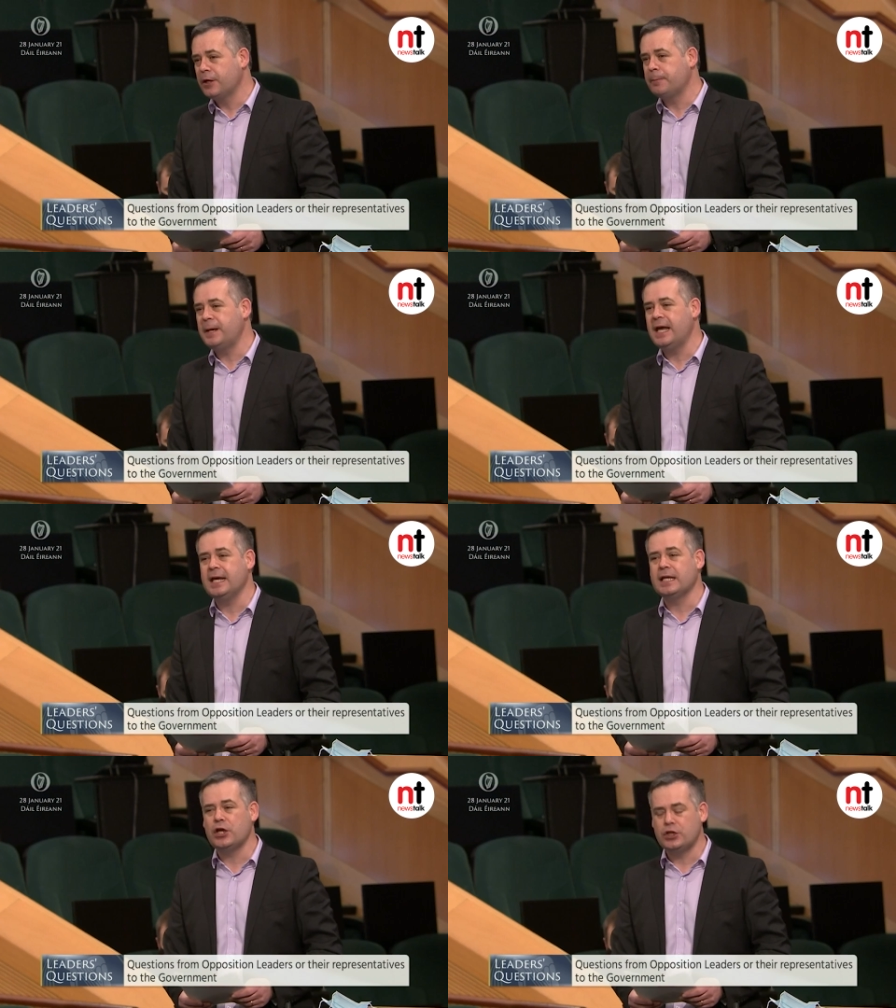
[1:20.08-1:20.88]
They're
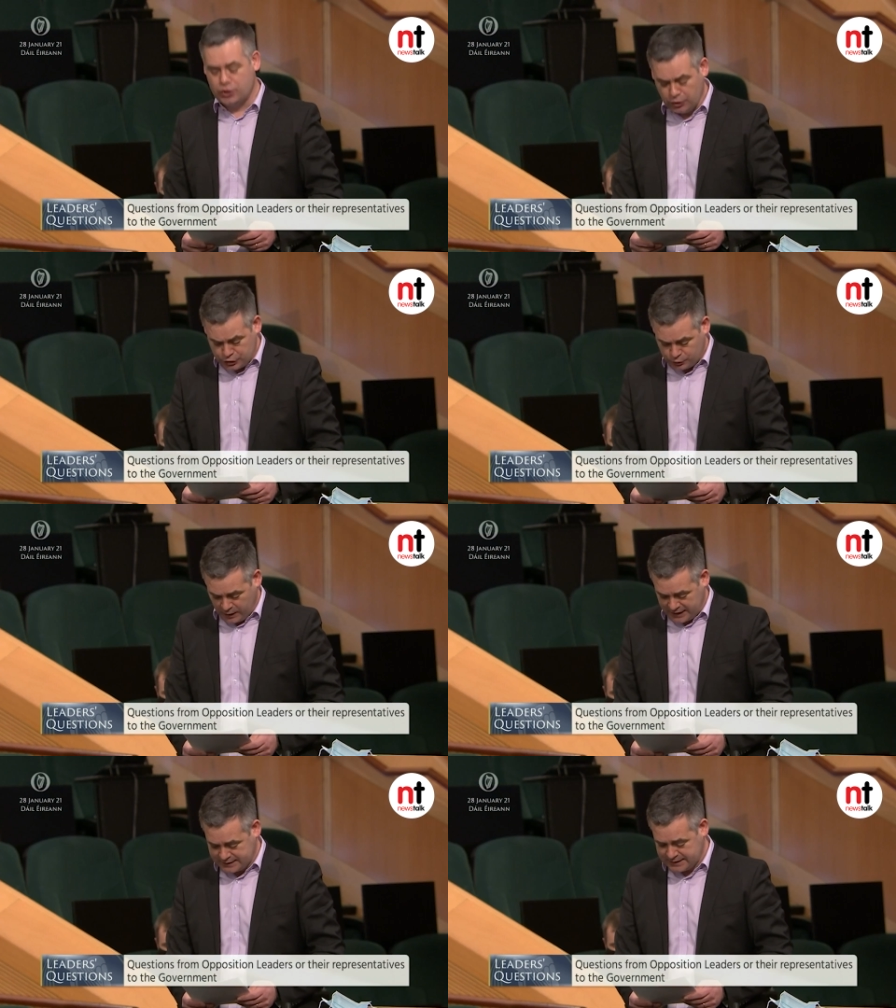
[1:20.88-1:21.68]
paying huge
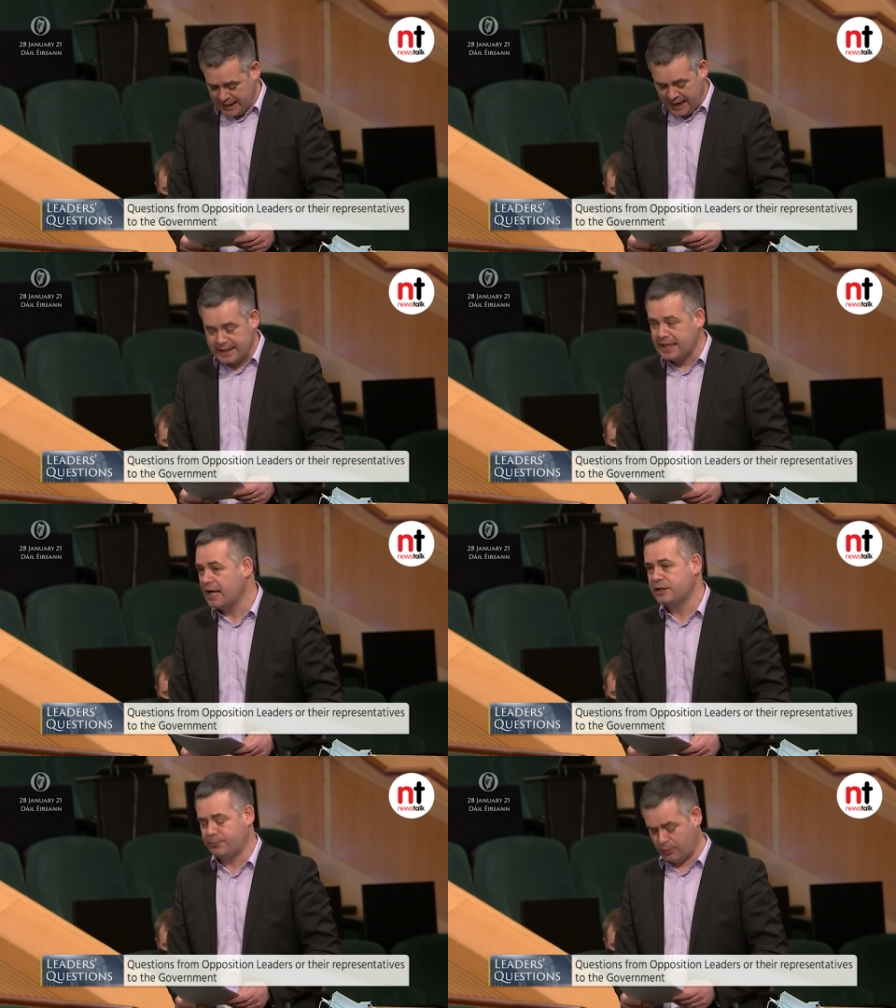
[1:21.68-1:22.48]
rents and
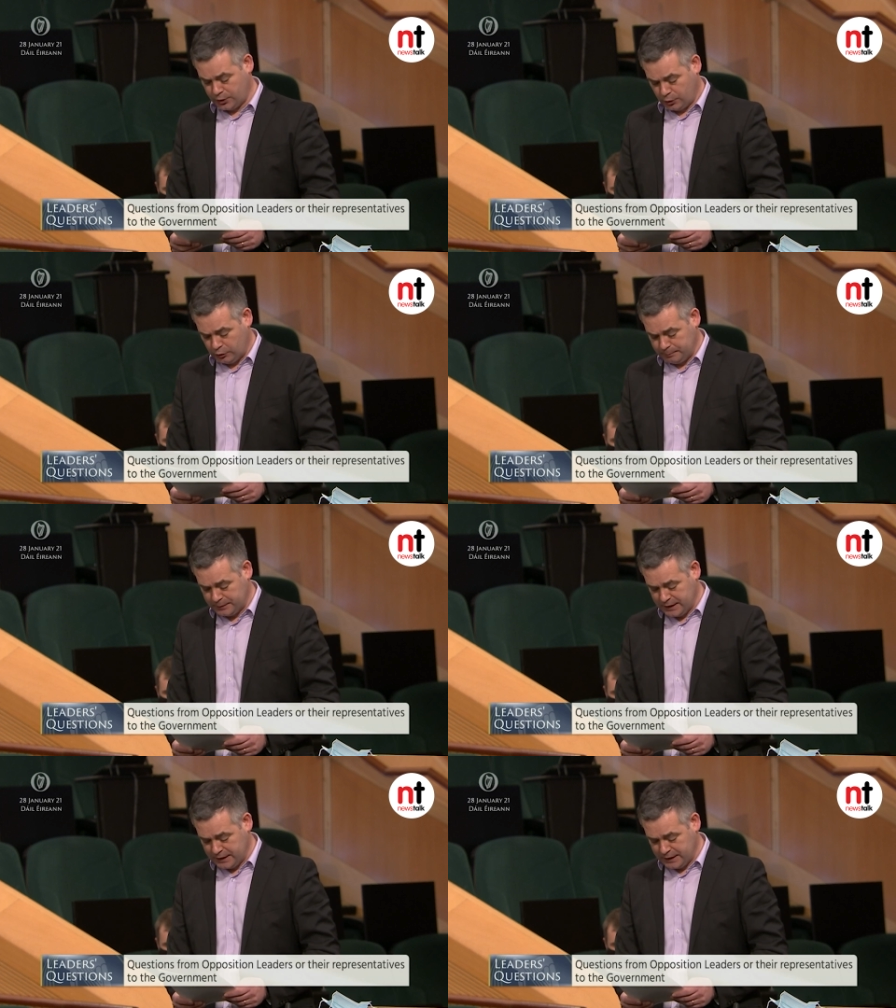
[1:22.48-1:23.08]
can't afford a home,